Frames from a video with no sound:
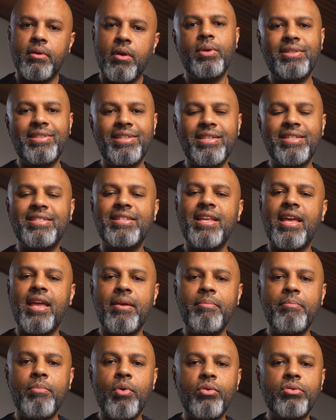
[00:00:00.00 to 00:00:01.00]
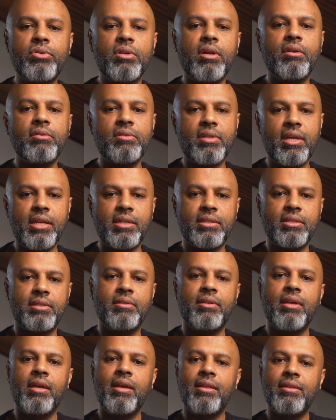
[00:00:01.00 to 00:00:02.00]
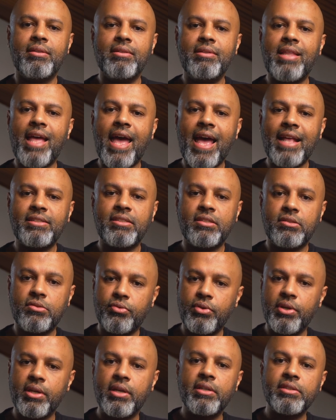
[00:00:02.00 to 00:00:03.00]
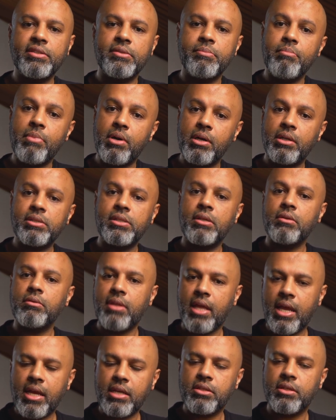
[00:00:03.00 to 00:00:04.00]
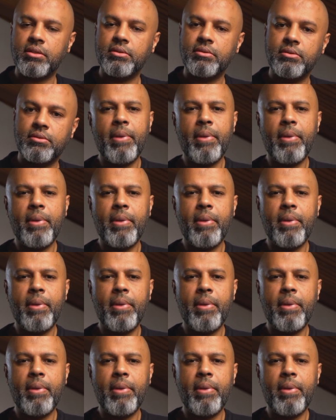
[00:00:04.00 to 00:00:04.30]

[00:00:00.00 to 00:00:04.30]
which is the emotional tension that triggers muscle tension.